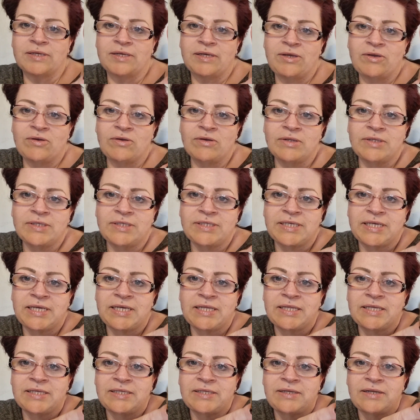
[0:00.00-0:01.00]
you can see
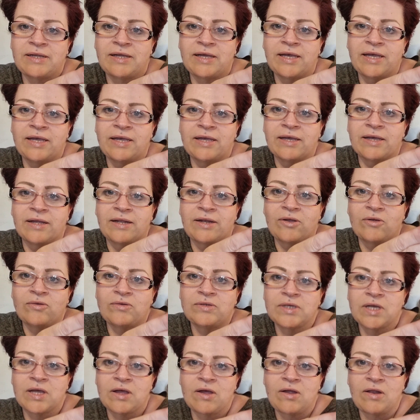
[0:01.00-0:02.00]
there's like loads
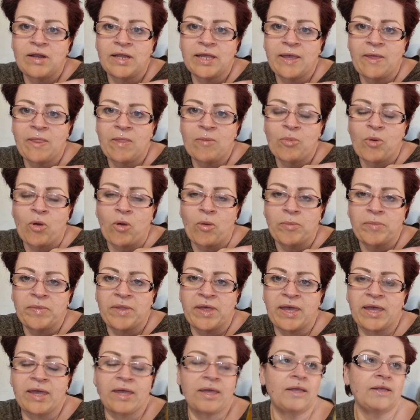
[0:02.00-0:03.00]
of garlic in the bottom
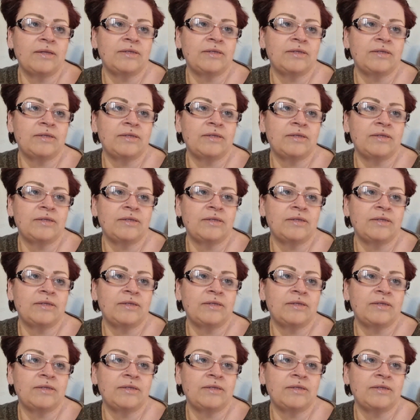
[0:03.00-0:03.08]
there.